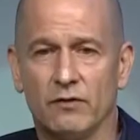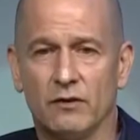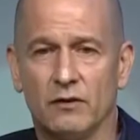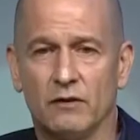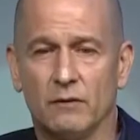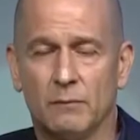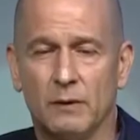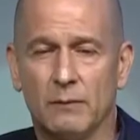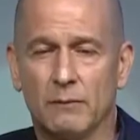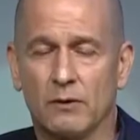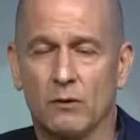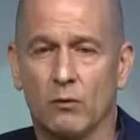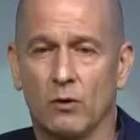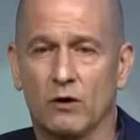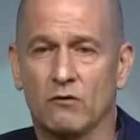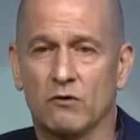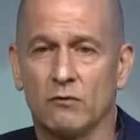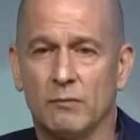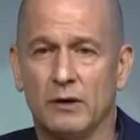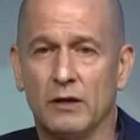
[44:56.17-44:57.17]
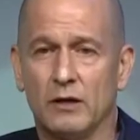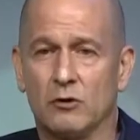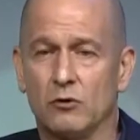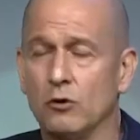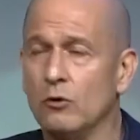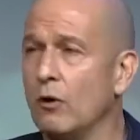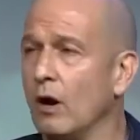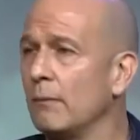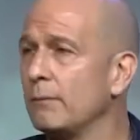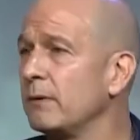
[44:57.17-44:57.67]
the people that work for me
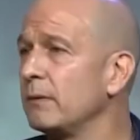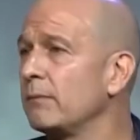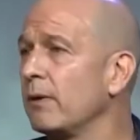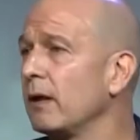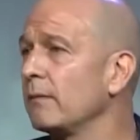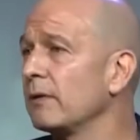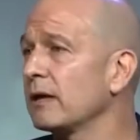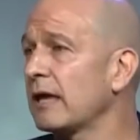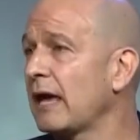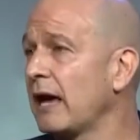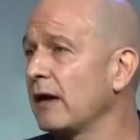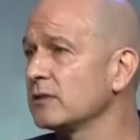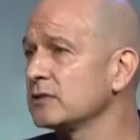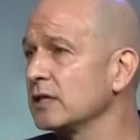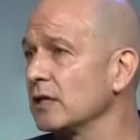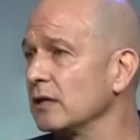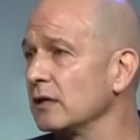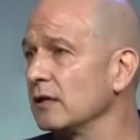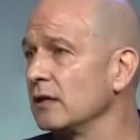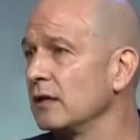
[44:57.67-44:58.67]
grew up in public housing.